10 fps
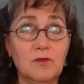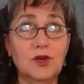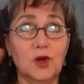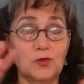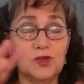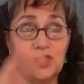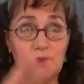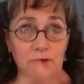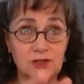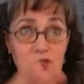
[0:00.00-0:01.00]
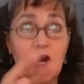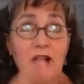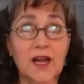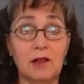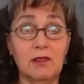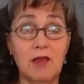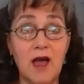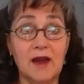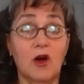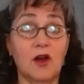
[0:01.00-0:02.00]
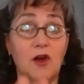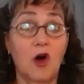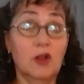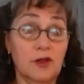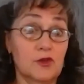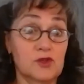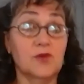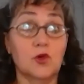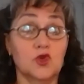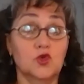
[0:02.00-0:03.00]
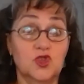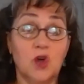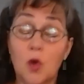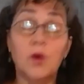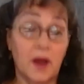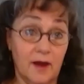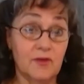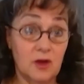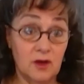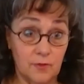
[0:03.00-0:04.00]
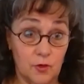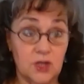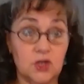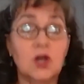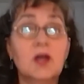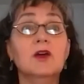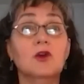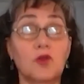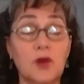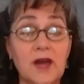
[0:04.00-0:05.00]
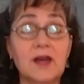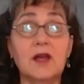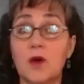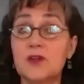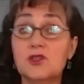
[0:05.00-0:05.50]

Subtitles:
shining a light on all of those folks who don't have coverage, creating questions